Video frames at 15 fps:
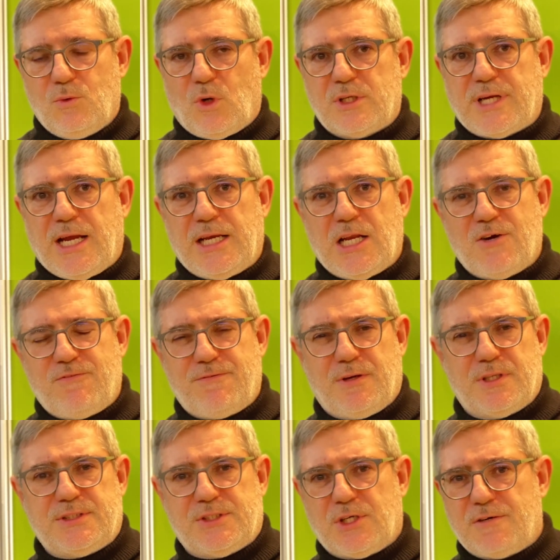What kind
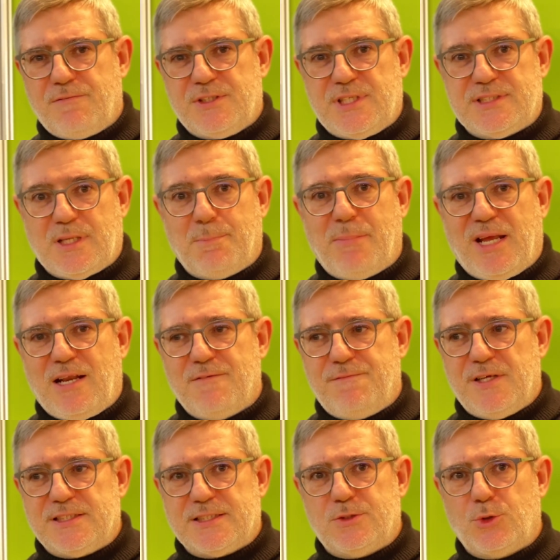of services and
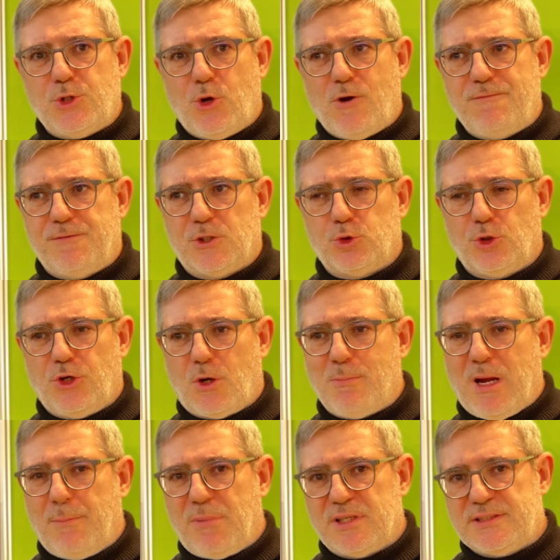benefits do you offer to your
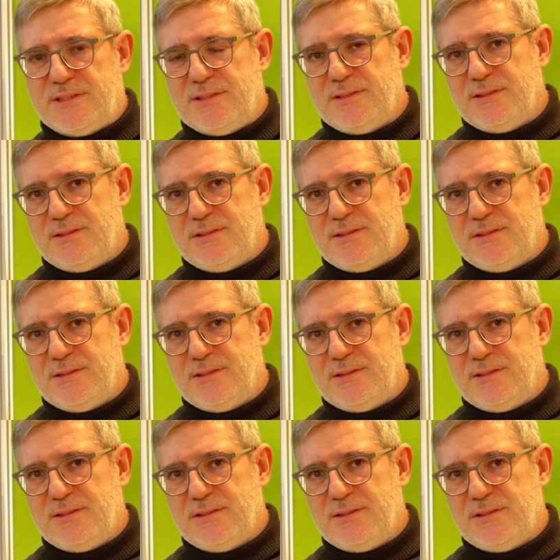members?